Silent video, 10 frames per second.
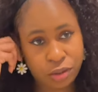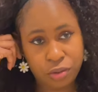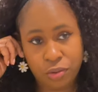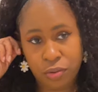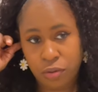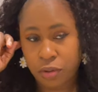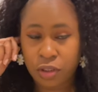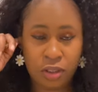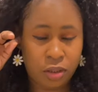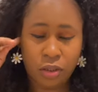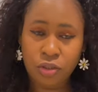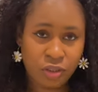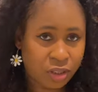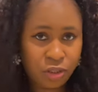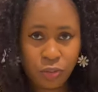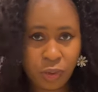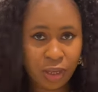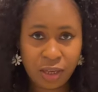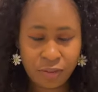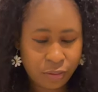to just use this
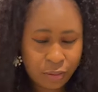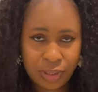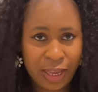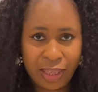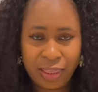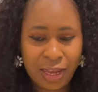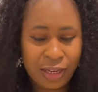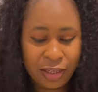wig like that,